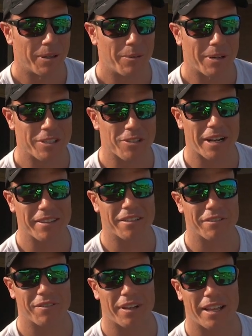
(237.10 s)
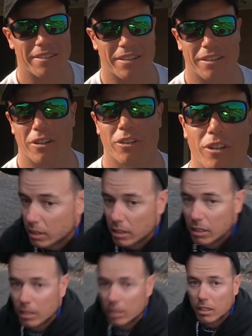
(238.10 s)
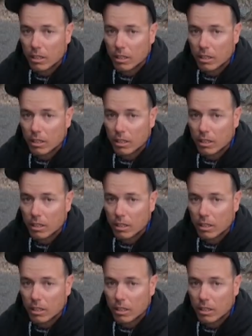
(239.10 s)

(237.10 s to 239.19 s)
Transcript: we went straight to the flats and the known